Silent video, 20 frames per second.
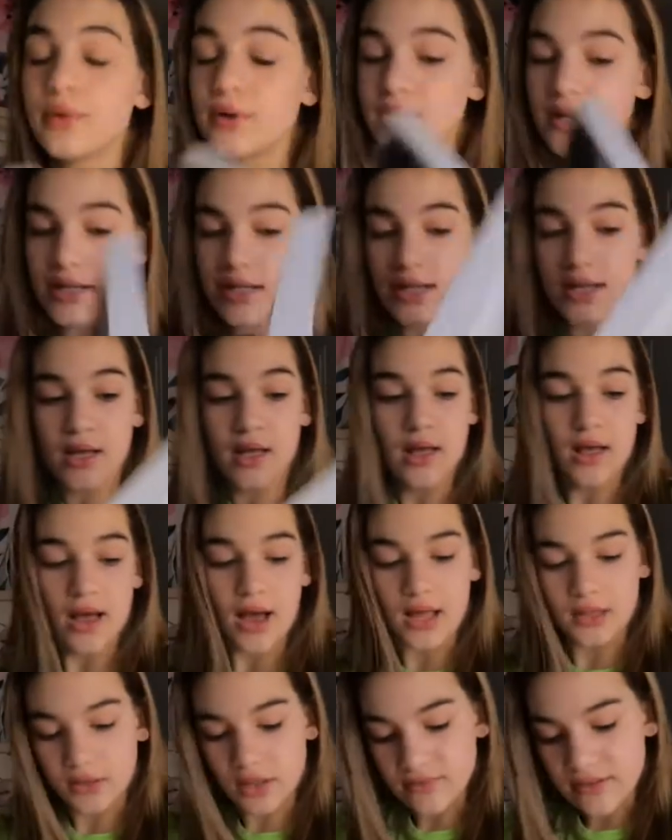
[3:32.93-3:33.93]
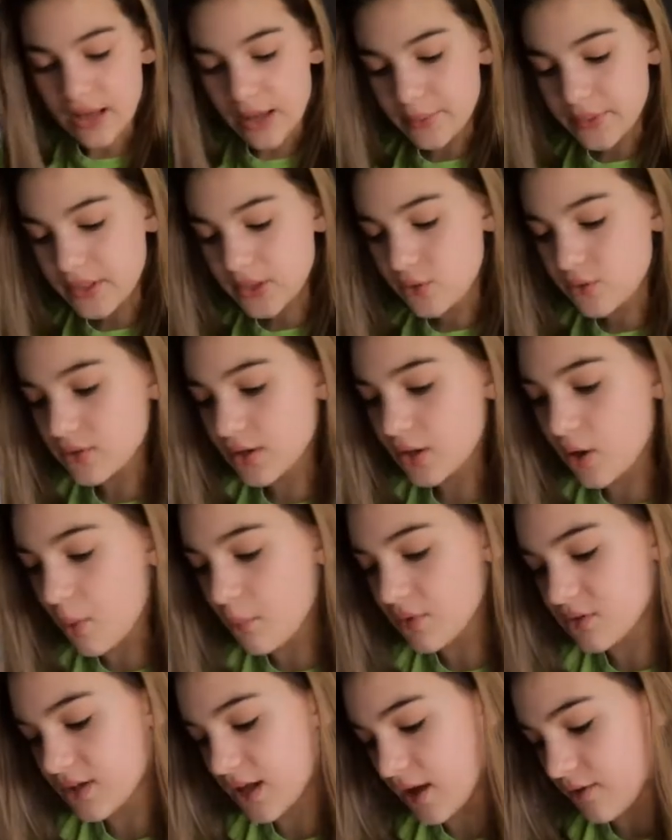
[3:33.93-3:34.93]
pretty. I love how he used like
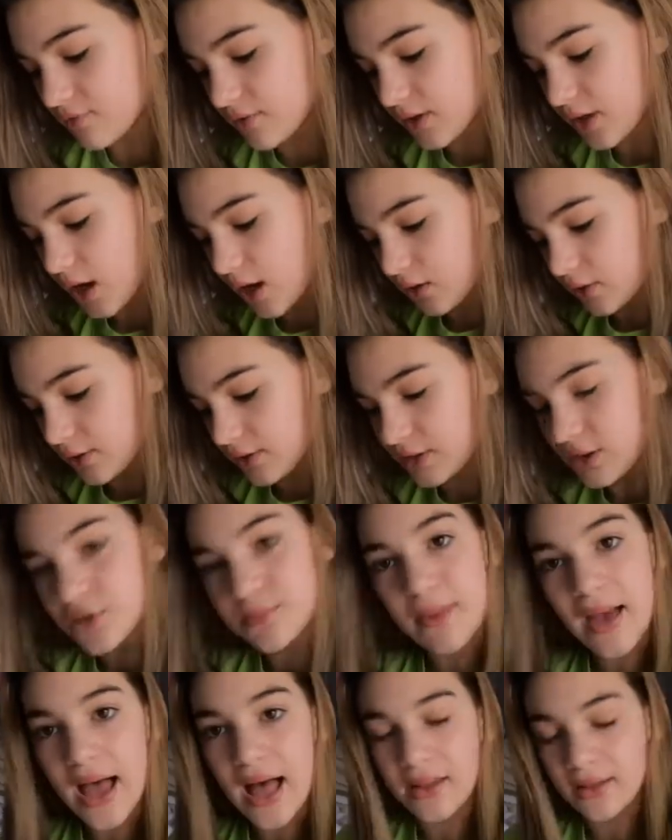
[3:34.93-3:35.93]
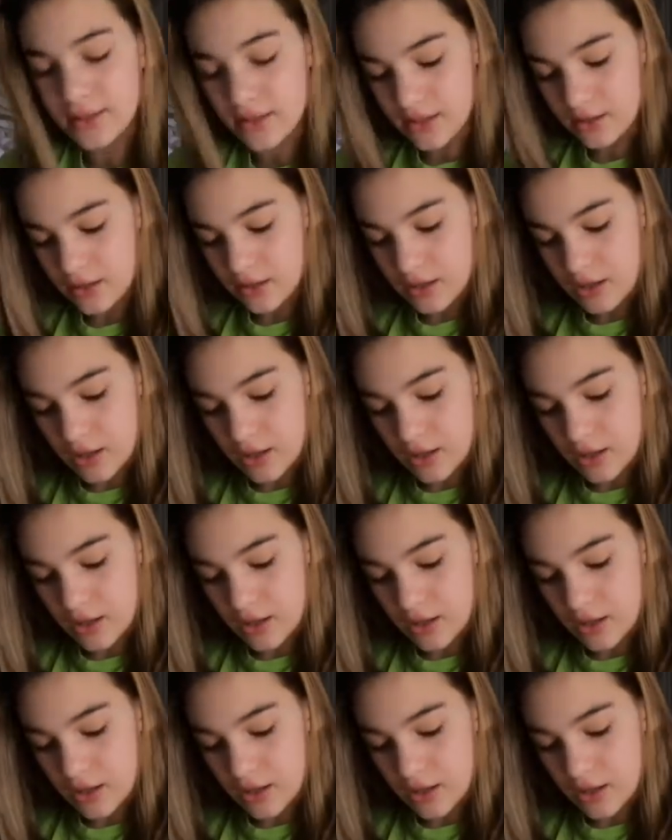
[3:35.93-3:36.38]
almost every color in his palette.